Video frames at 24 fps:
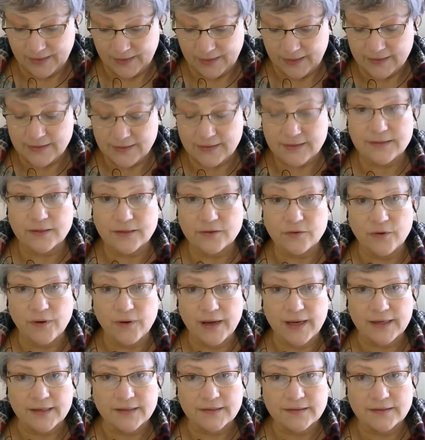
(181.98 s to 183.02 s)
It is a
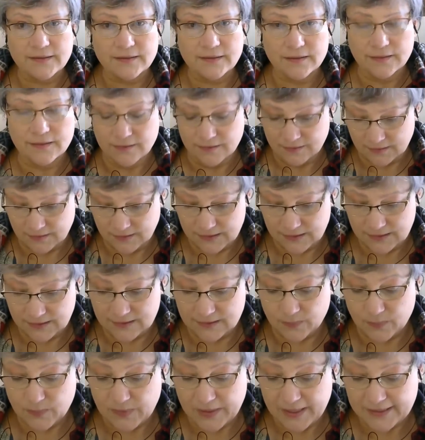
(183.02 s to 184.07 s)
grace, it
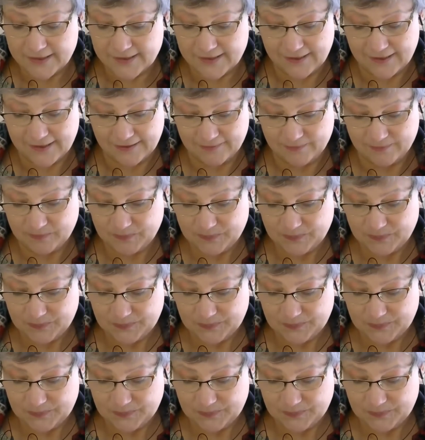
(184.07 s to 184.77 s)
is a blessing.